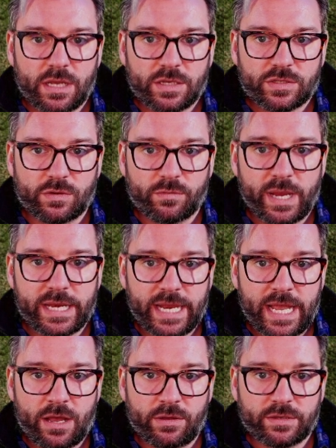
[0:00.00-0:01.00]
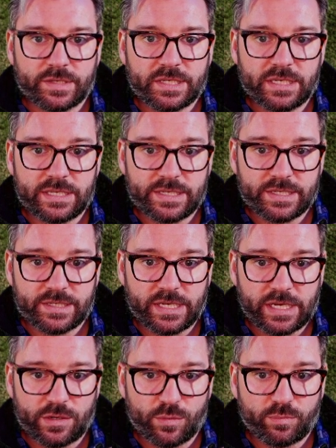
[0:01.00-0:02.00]
So right now you'll see this is
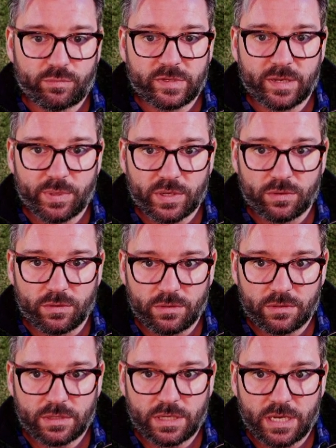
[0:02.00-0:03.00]
like your typical